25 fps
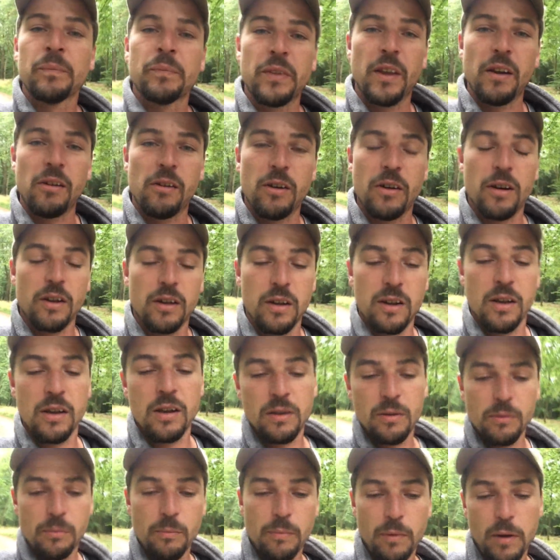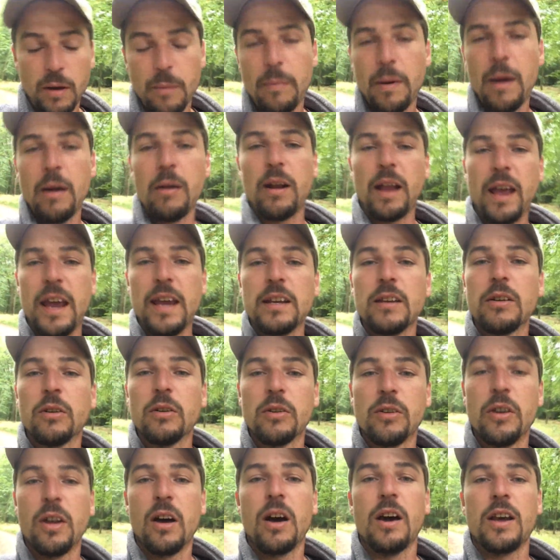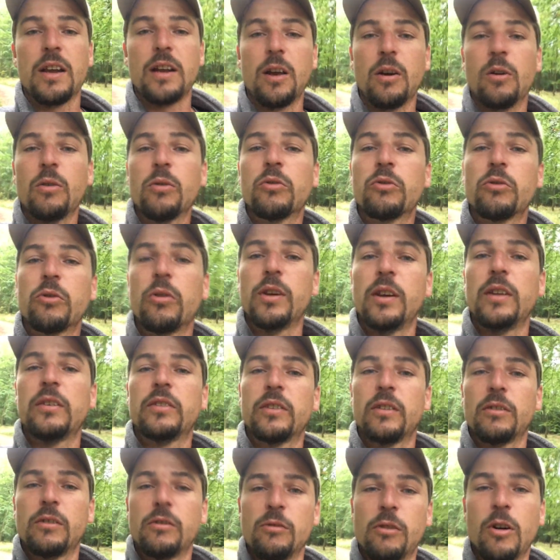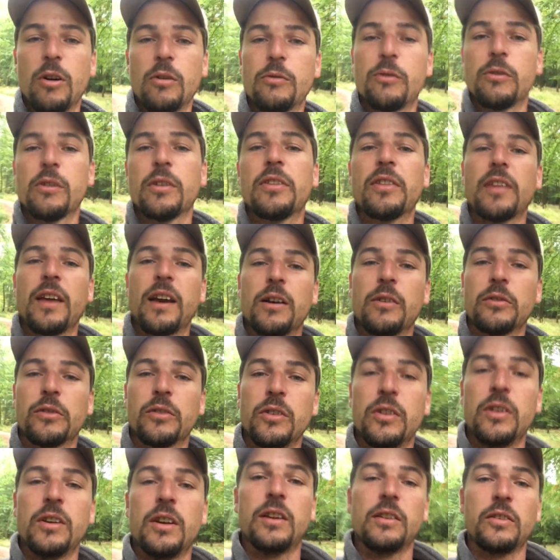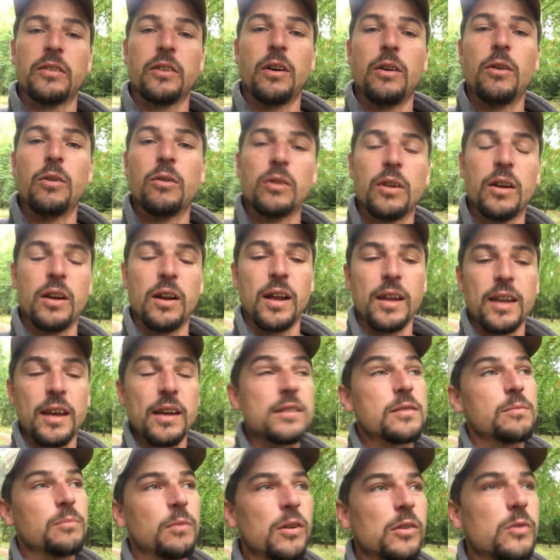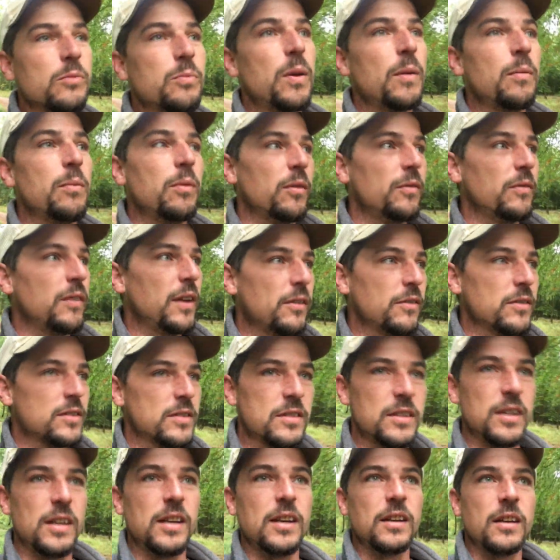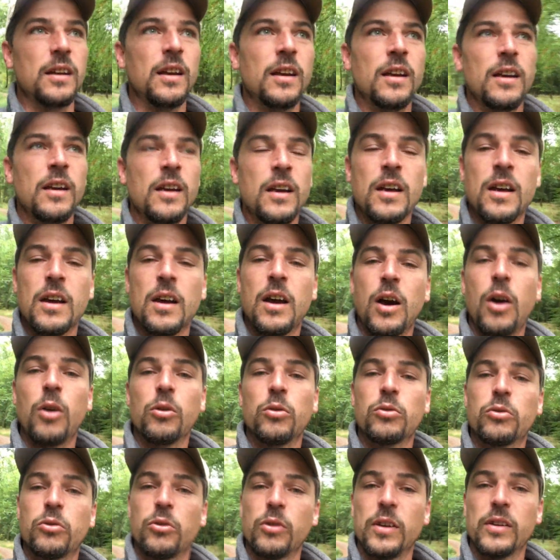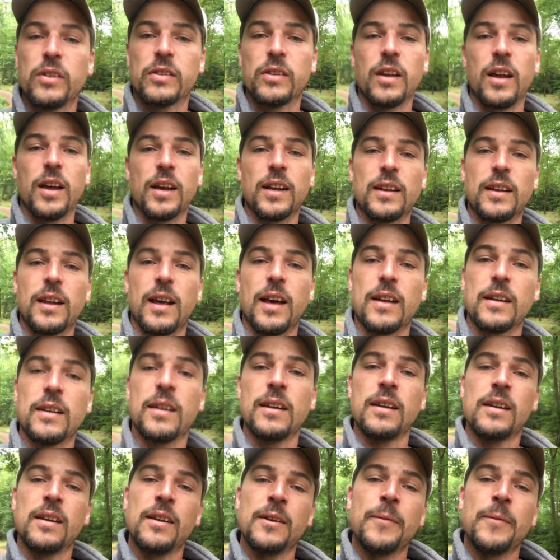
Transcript: There are about eight or nine oak trees that are over a thousand years old, and I guess most people have never seen oak trees like that.